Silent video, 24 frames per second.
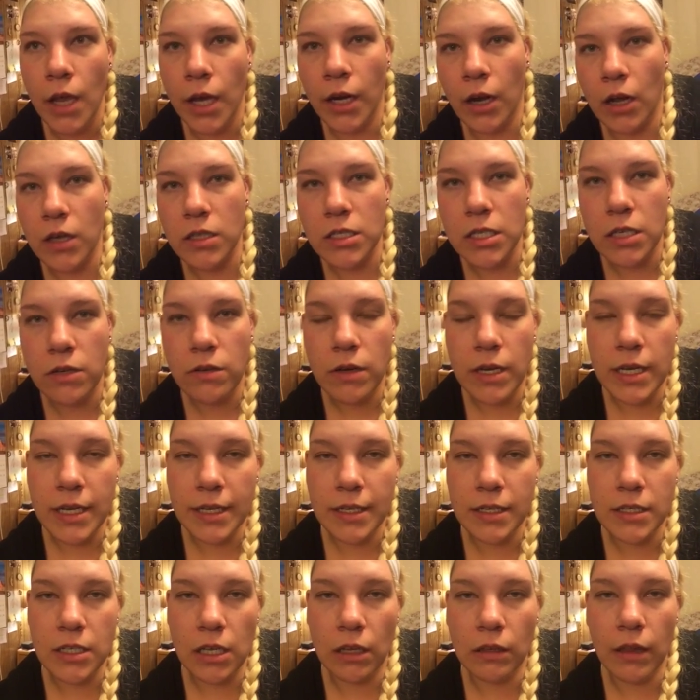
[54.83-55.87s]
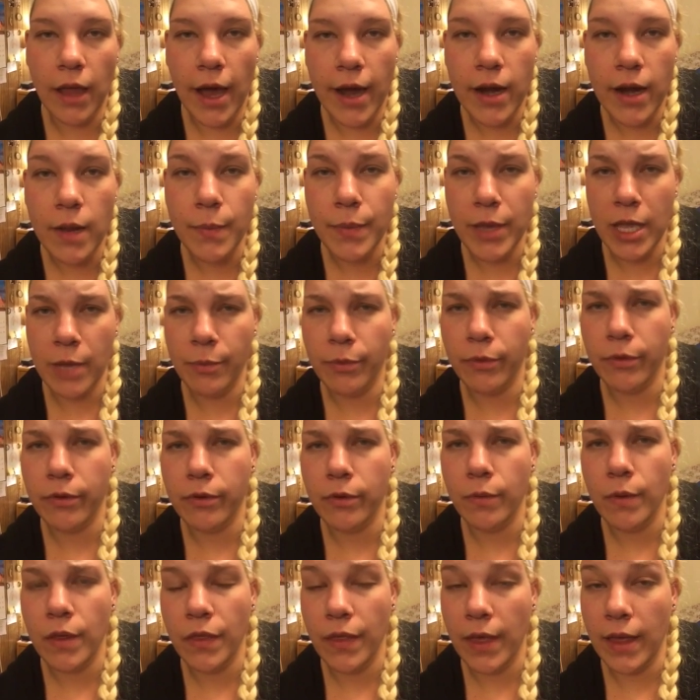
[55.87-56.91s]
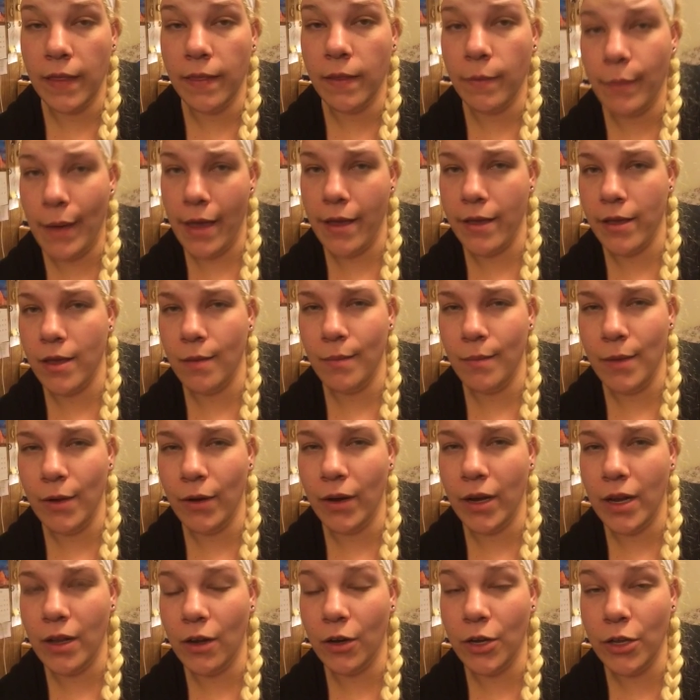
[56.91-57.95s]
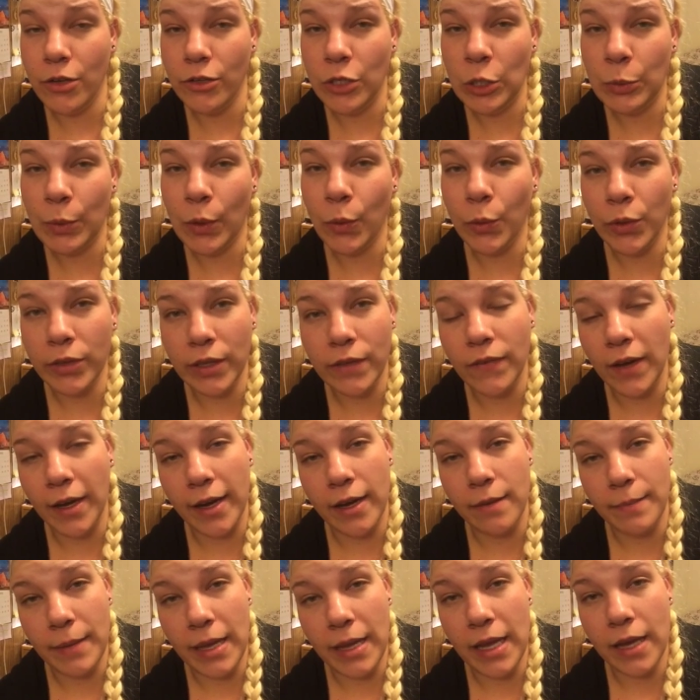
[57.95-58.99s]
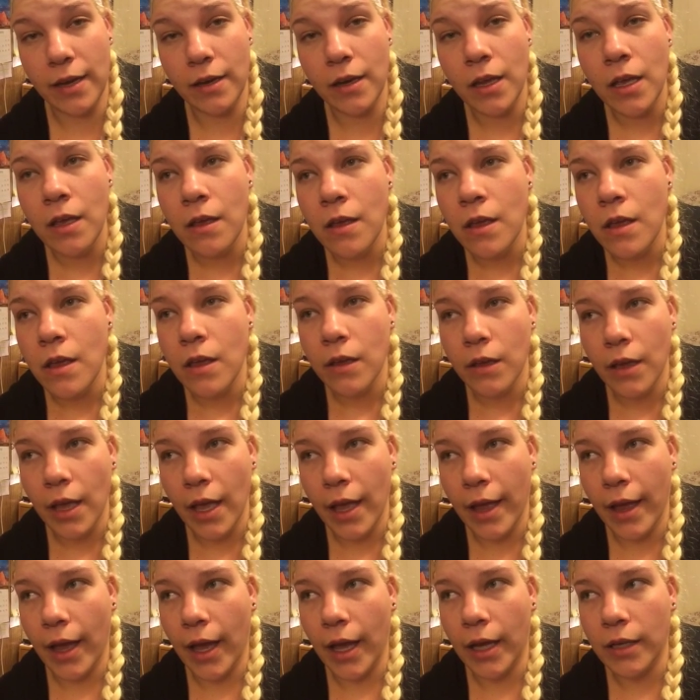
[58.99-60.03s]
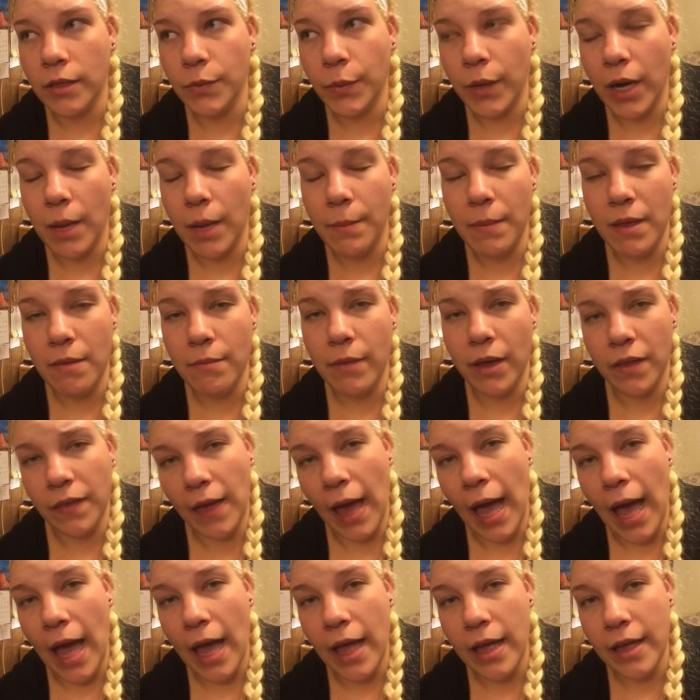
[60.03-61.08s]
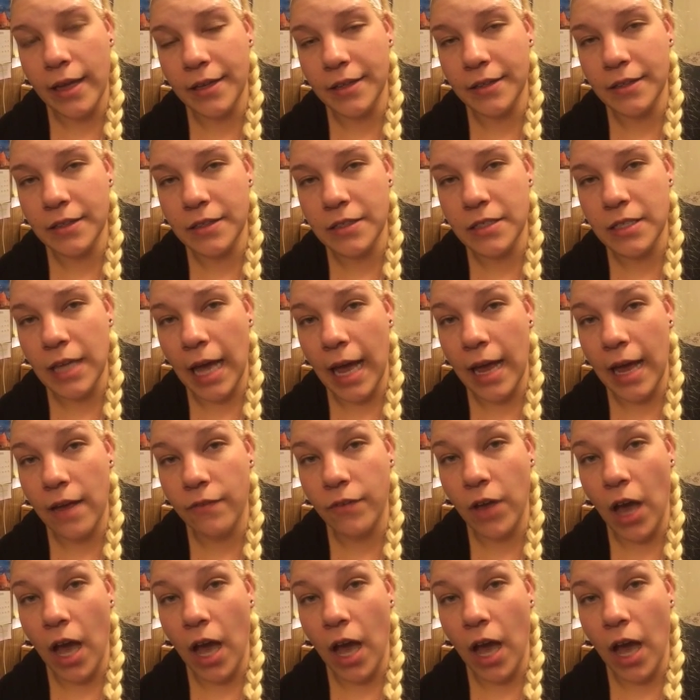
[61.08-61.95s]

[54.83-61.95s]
and also is a lot of people within the pagan community on YouTube are really fucking mean. And what I mean by that is I've